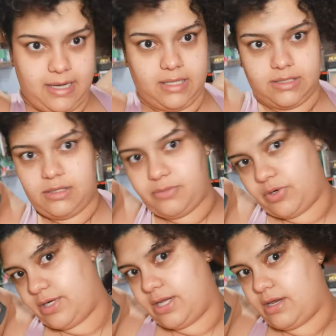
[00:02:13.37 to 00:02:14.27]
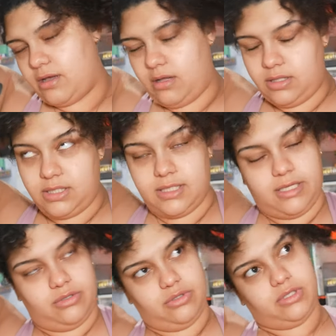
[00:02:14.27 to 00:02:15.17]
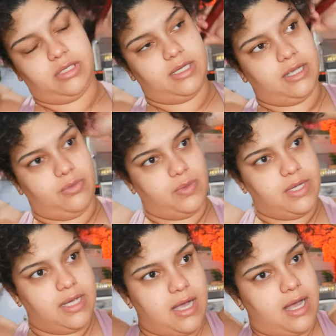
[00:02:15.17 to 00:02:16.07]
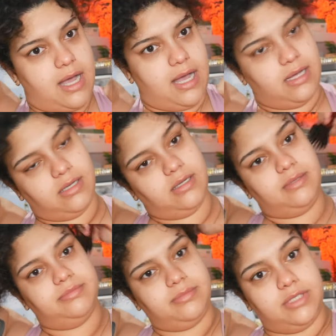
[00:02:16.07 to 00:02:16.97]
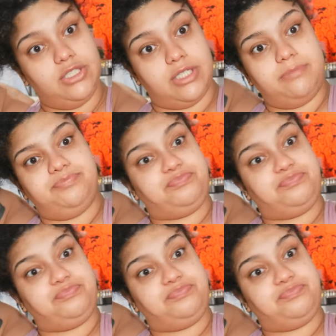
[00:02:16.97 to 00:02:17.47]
guys, good morning. On the schedule today, we got the gym.